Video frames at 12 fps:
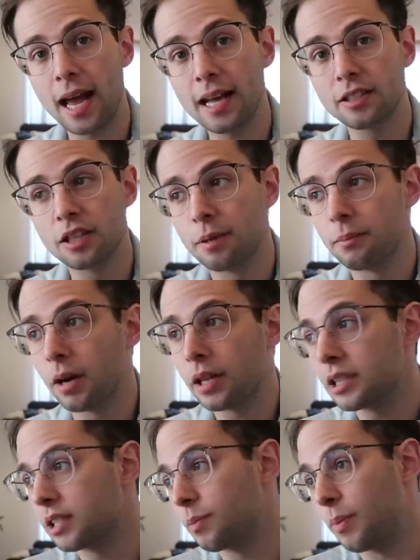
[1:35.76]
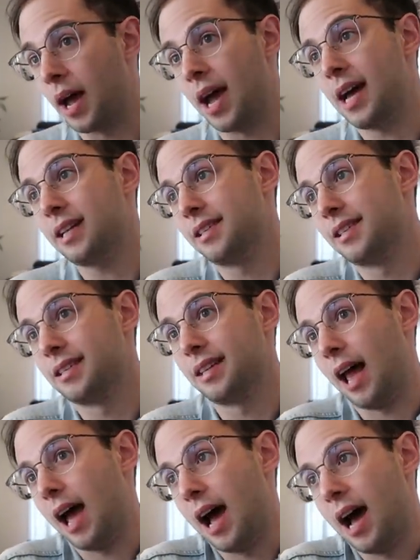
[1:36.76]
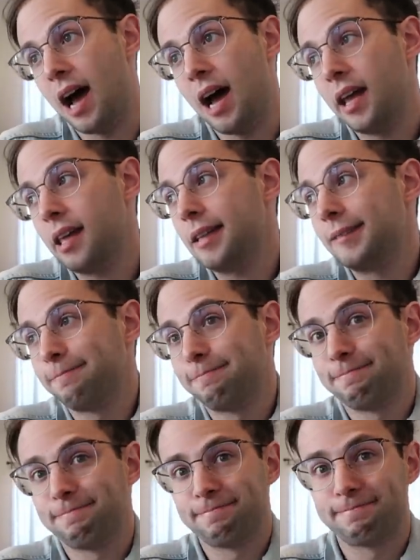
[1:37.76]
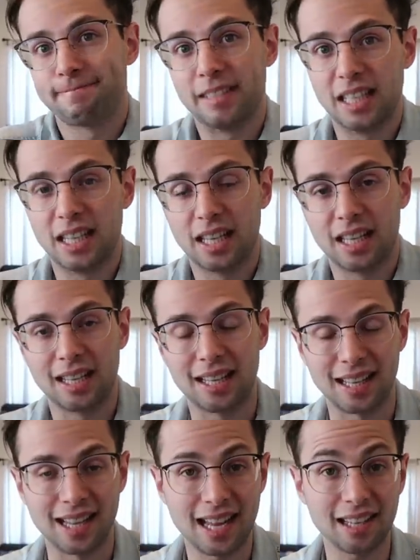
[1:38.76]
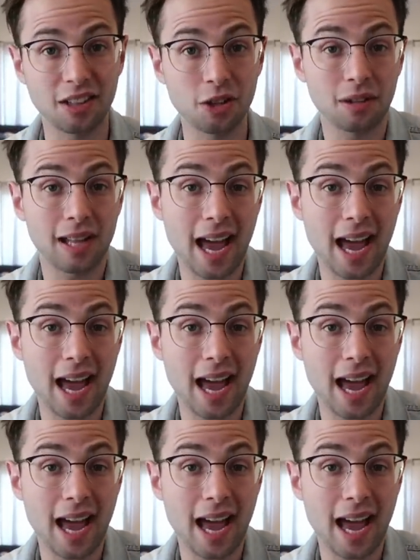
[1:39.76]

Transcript: as the months passed, I got a little